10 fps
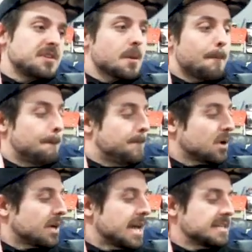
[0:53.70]
a
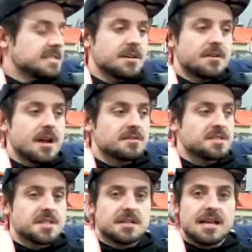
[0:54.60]
bookcase there now
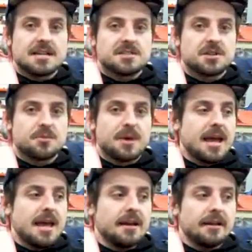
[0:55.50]
since I last turned my
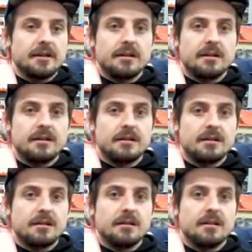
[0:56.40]
head.
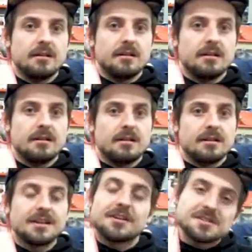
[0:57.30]

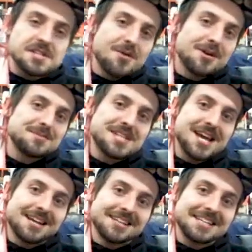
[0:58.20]
Like, you understand what I'm
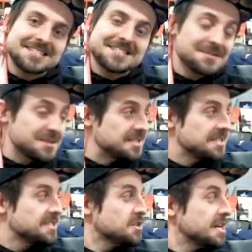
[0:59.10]
saying? Like, it's
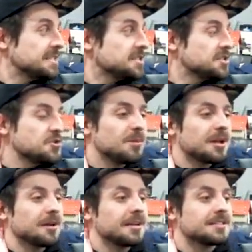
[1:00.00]
too
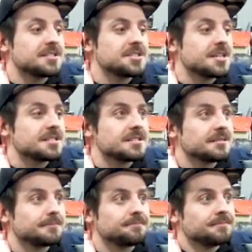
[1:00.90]
bloody. It's just,
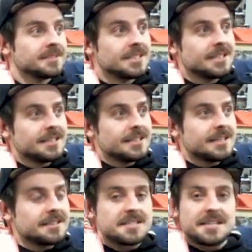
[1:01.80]

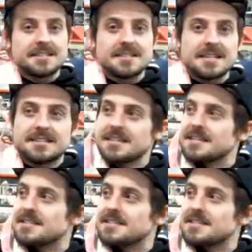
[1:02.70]
it's